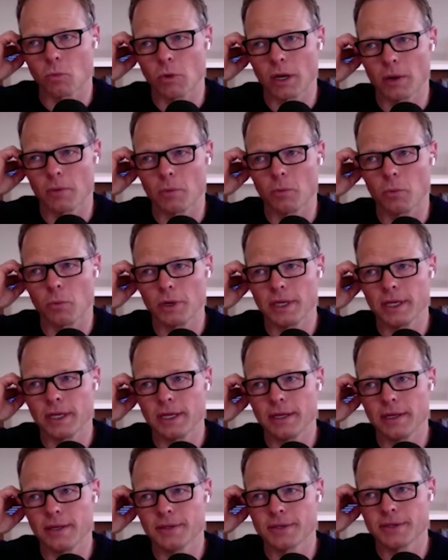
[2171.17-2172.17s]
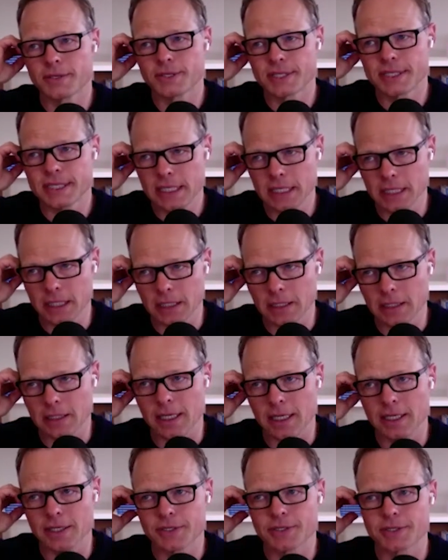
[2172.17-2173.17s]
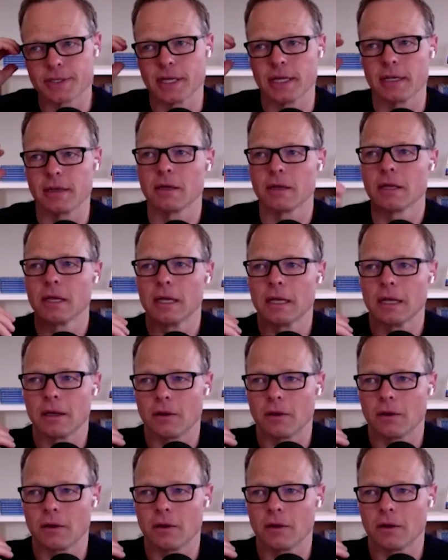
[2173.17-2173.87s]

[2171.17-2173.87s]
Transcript: What we see is that